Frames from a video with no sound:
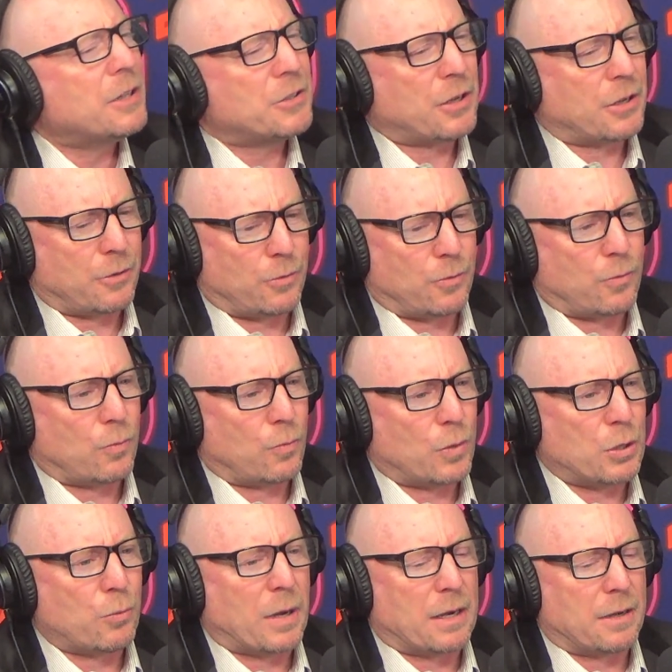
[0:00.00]
So
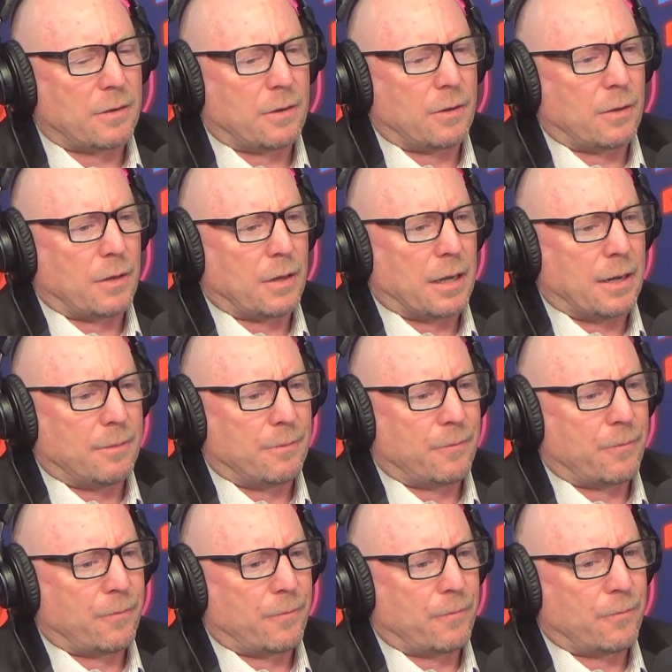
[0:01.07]
you went
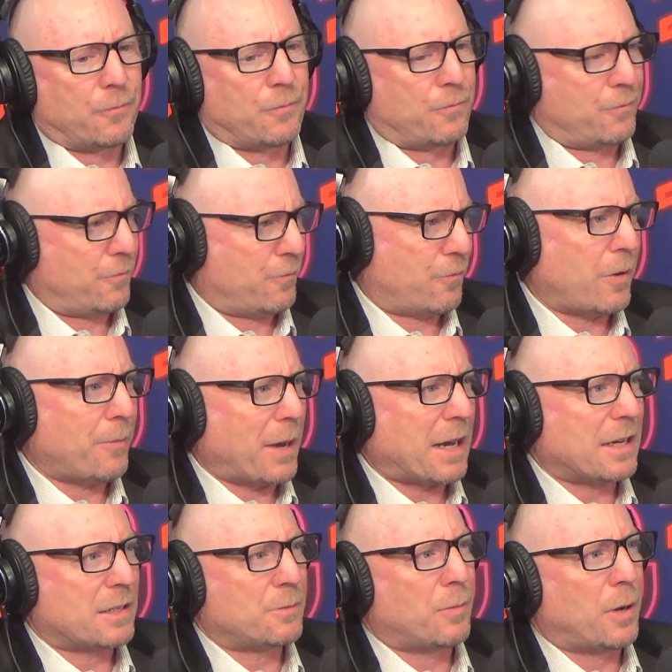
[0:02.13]
from, I
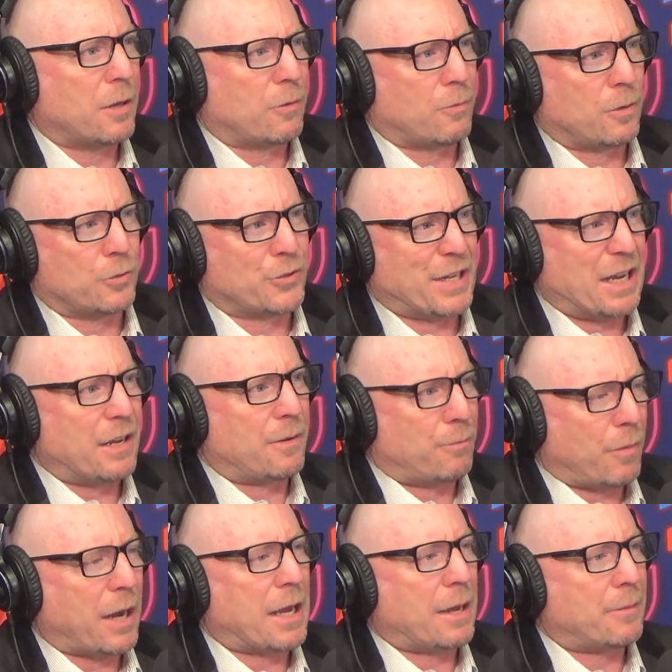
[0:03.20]
guess, smaller roles in
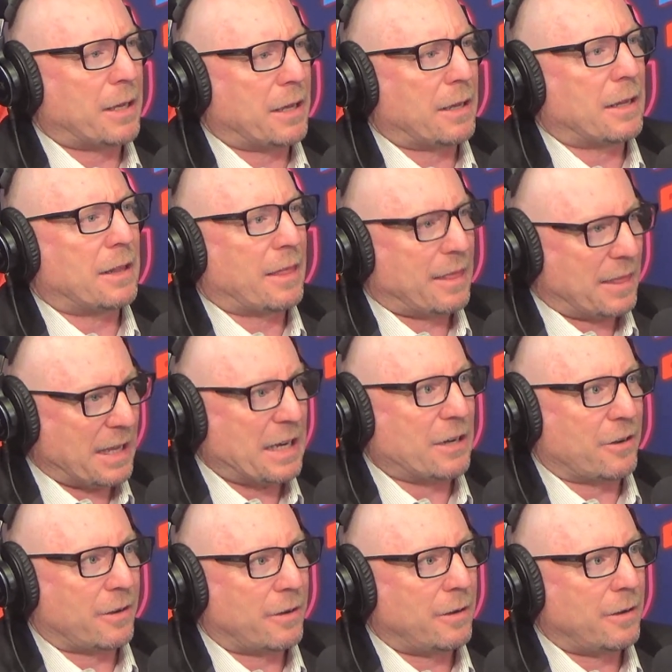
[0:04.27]
Miami mm-hmm. in theater.